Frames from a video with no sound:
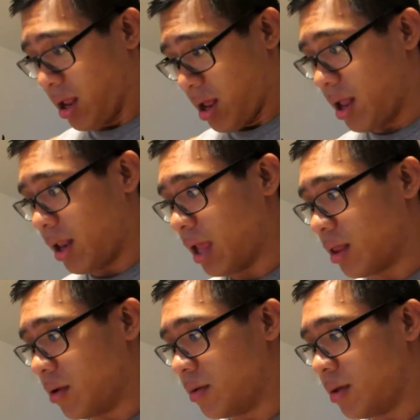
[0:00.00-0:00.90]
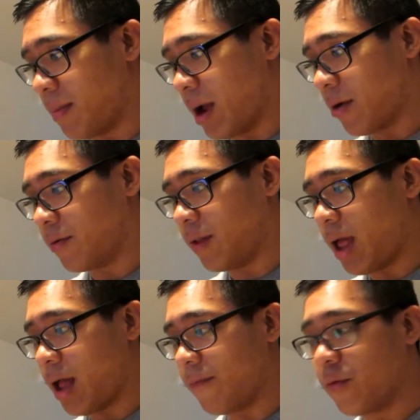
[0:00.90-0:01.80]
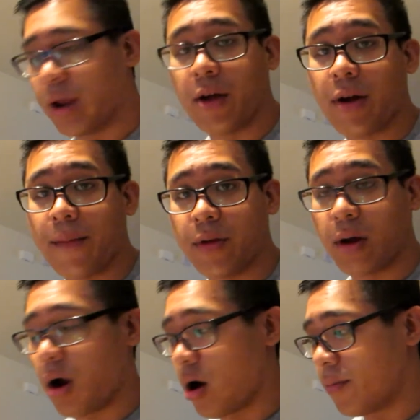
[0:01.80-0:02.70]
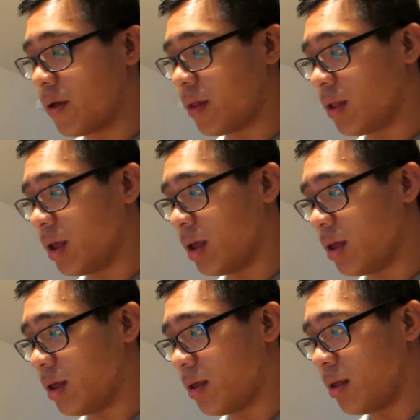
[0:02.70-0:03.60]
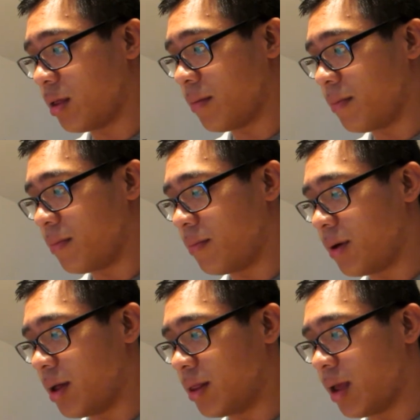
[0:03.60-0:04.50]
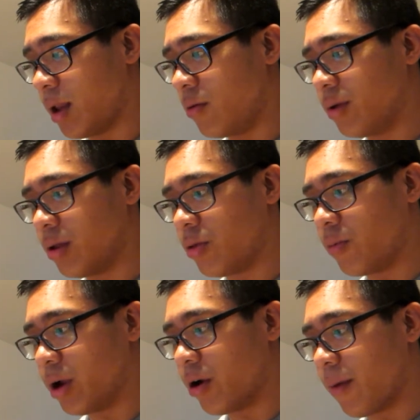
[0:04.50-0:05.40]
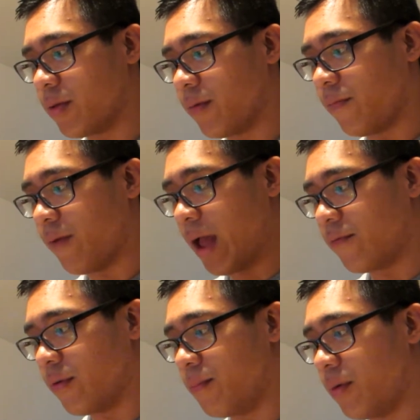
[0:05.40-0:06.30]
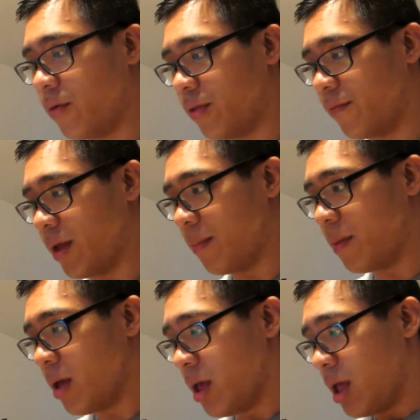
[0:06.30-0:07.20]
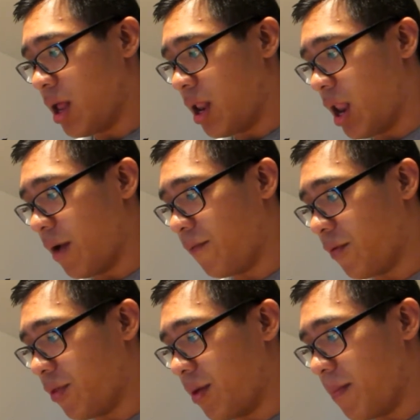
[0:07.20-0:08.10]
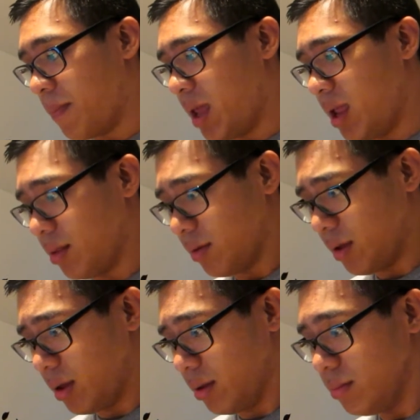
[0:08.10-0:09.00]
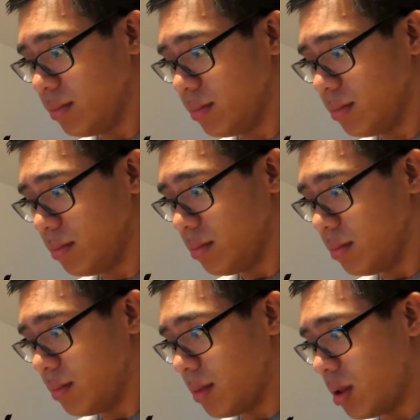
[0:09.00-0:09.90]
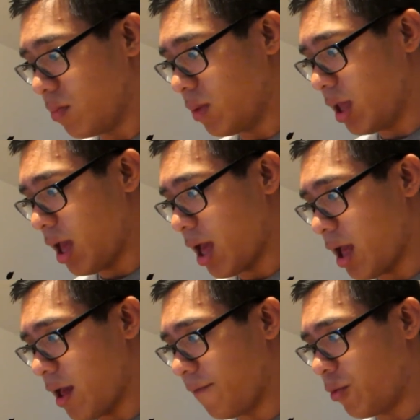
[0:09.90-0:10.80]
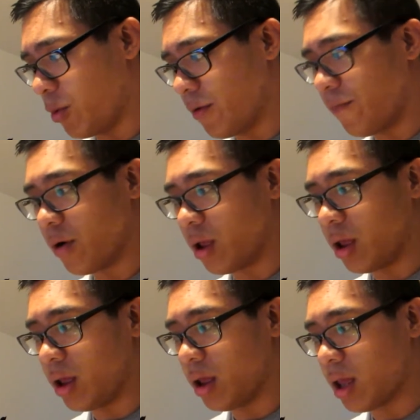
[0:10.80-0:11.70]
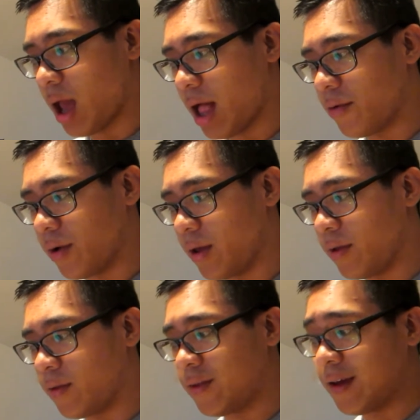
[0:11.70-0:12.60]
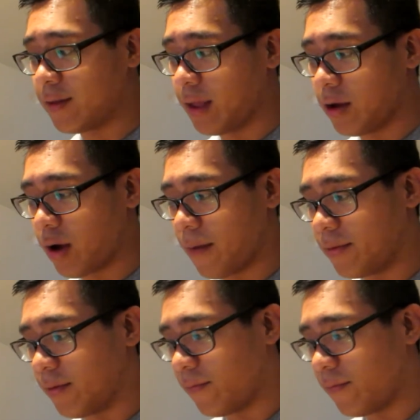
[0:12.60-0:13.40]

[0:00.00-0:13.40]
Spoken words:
I like those macros a lot. 48 grams of carbs on the buns and only 3 grams of fat for both of them. Now for the meat, we have 340 calories, 16 grams of